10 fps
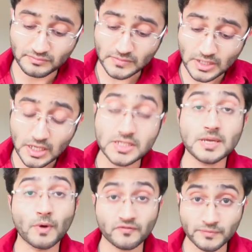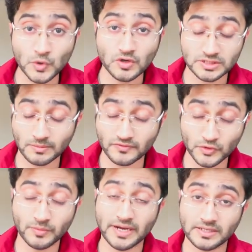some of you
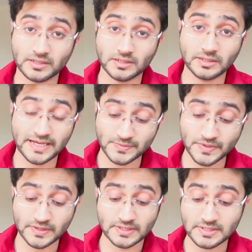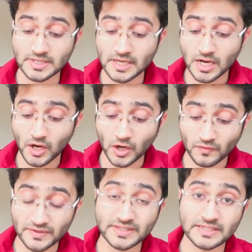might experience along with
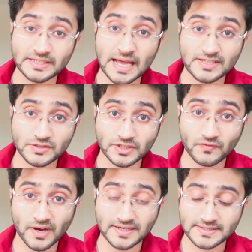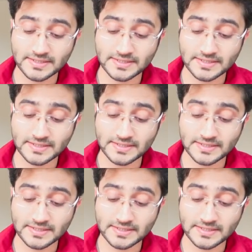the acid reflux.